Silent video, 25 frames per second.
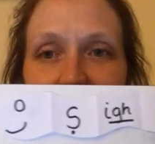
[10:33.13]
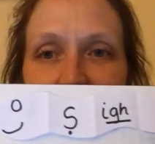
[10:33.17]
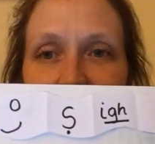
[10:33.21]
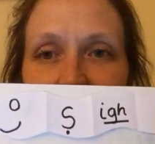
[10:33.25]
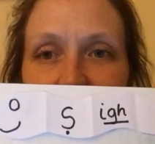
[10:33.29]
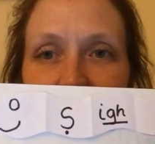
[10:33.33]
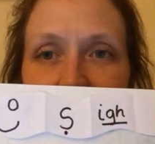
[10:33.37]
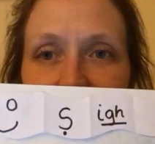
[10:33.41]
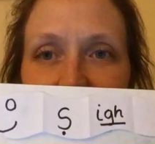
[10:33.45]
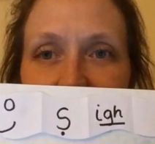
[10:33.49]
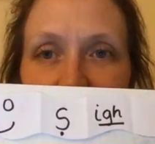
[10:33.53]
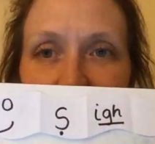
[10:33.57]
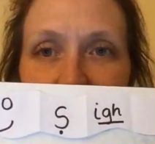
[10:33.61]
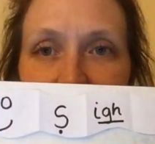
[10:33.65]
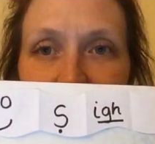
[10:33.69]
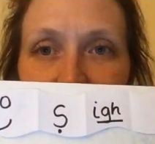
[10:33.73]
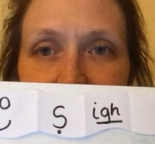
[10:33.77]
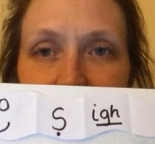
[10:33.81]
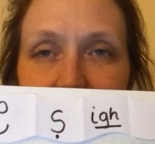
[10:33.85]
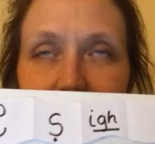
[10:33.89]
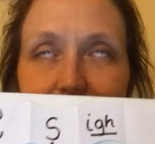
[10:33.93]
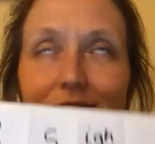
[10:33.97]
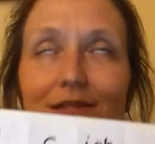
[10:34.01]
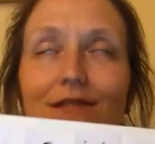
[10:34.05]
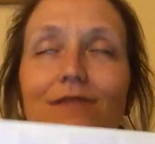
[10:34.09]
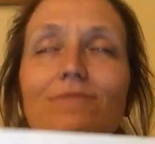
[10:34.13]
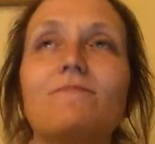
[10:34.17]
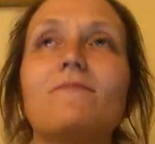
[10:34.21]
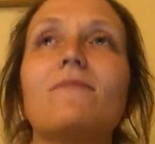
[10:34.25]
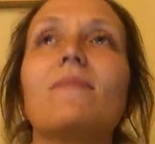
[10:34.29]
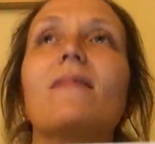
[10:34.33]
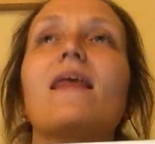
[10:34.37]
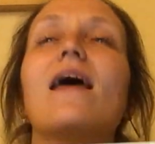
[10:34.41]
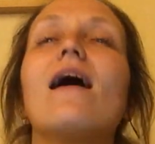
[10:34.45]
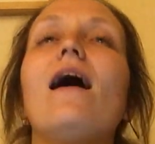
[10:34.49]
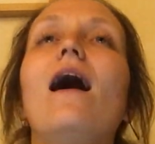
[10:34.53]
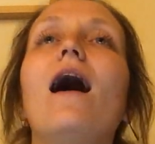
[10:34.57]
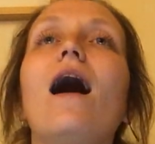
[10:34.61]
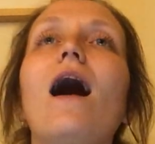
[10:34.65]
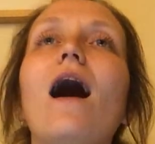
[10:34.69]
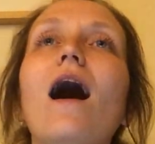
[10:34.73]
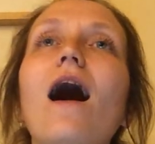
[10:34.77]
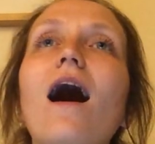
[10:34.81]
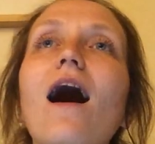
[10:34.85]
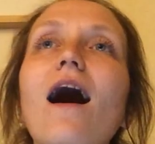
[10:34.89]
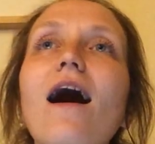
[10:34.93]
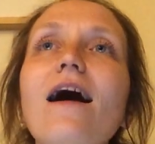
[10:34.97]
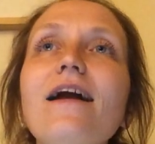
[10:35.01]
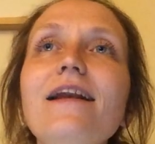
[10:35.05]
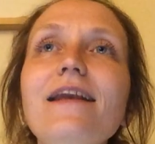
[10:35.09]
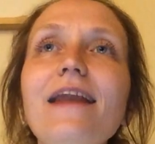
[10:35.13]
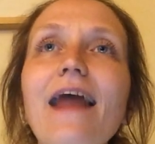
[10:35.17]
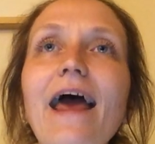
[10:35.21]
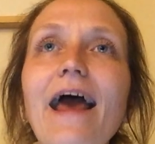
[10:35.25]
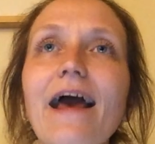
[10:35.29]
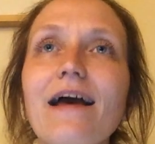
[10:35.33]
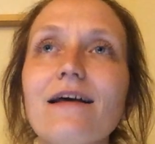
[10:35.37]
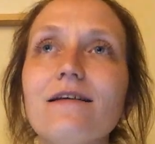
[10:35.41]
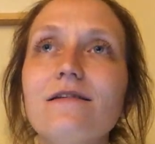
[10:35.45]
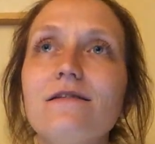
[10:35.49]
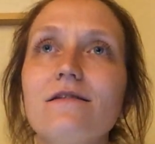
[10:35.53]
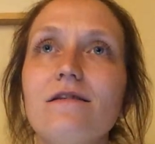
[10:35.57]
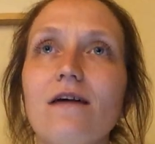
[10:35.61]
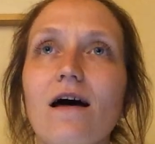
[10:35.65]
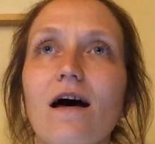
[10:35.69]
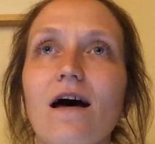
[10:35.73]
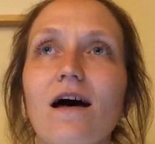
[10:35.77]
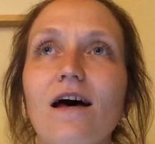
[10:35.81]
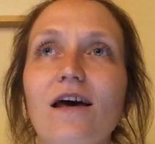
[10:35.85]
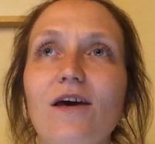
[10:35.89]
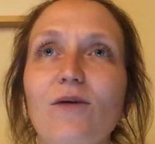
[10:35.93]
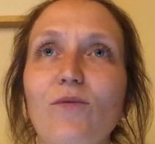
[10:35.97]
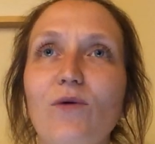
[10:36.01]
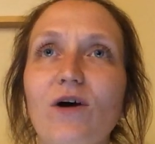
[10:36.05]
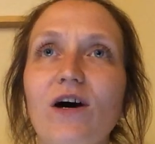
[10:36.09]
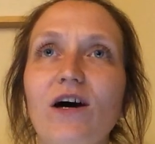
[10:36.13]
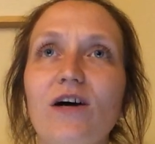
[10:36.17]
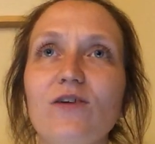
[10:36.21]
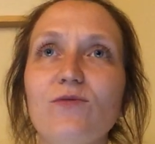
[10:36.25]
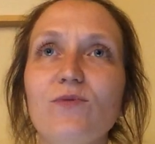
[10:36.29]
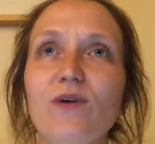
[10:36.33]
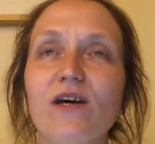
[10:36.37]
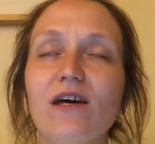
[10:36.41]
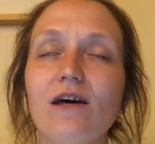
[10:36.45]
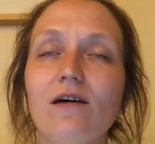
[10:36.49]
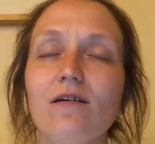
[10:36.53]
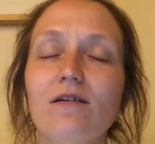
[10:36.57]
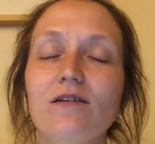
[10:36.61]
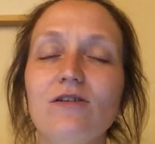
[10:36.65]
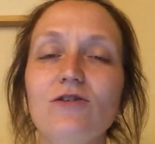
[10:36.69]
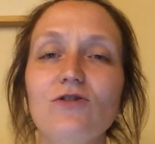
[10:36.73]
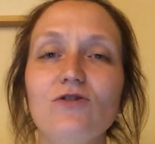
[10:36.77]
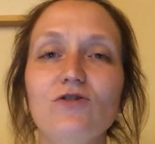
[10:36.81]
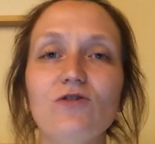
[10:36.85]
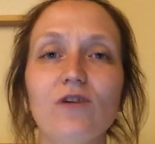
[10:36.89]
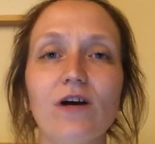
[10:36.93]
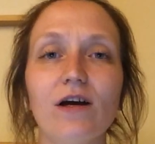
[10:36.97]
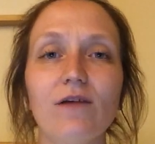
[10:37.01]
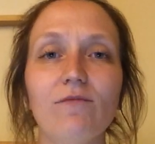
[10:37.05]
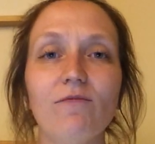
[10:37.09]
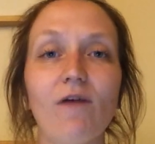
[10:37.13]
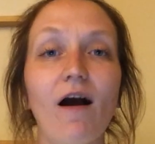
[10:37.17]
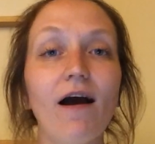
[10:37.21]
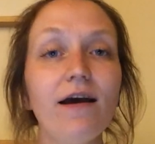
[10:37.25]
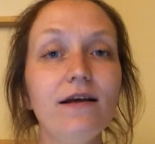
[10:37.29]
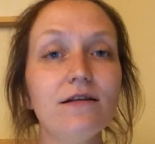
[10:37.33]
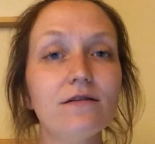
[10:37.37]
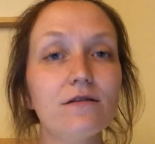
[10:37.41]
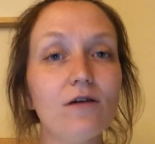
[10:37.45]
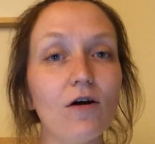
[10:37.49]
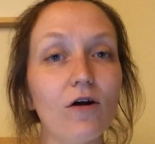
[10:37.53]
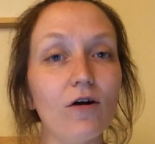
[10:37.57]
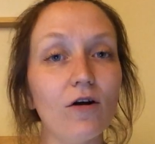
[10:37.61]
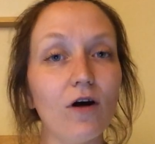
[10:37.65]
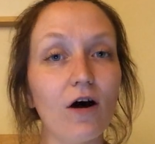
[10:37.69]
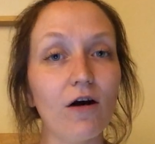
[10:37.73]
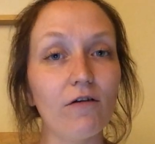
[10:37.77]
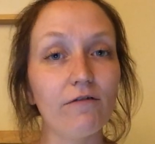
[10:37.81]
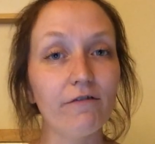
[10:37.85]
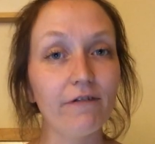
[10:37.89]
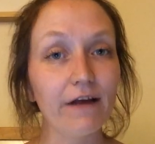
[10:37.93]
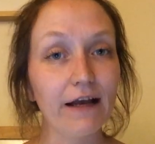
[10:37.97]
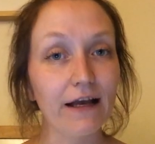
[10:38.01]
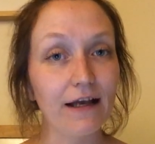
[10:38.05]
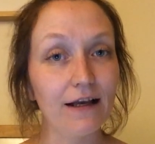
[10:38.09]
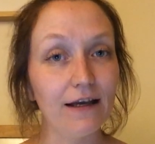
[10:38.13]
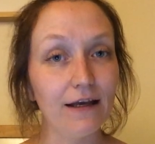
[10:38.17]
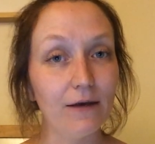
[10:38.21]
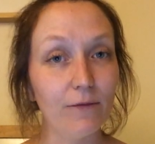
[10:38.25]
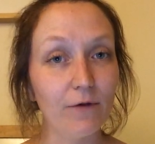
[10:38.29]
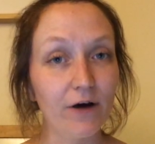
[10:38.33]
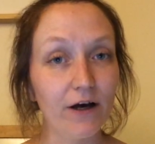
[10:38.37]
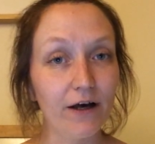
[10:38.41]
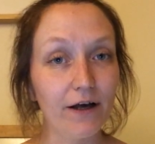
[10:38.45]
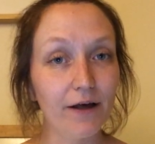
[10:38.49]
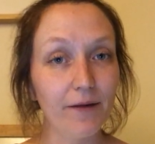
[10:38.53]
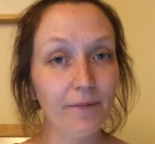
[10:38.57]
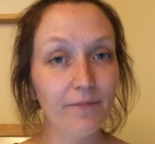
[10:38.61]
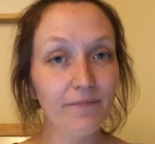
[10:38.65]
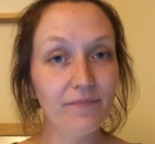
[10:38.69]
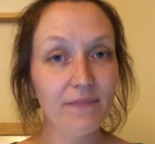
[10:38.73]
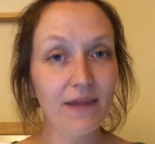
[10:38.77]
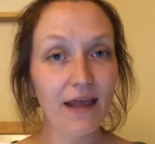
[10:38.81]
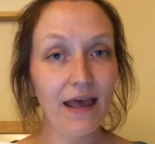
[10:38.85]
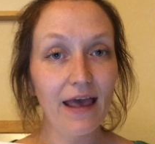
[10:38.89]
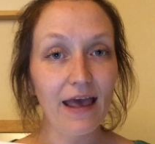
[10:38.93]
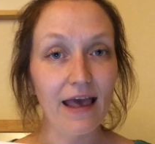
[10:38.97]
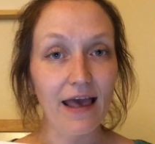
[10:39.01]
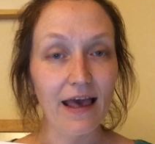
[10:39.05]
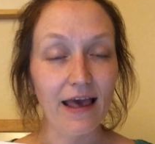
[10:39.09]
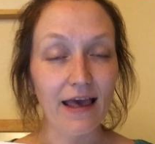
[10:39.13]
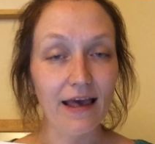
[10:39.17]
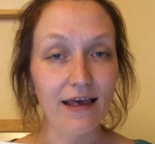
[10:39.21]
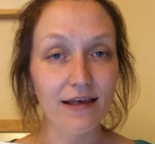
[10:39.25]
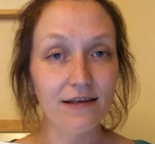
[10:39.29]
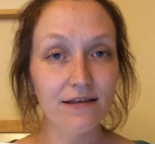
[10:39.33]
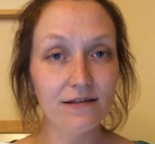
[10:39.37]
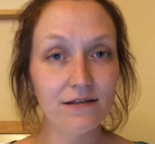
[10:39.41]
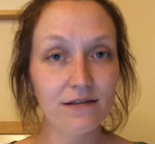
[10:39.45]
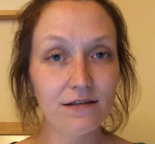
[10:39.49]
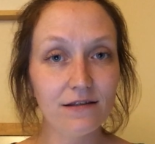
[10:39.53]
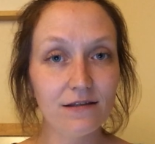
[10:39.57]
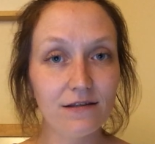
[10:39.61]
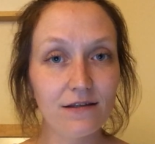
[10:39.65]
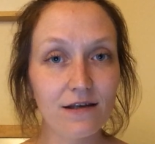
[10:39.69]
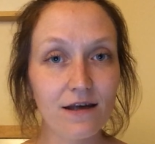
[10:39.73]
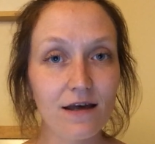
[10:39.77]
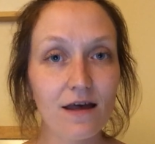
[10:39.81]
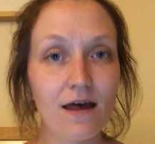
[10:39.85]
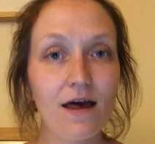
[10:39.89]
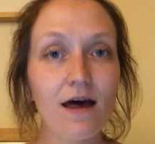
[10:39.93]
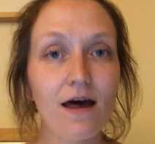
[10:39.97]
Here he is. Our next I word we're going to try and write on our wriggly worm is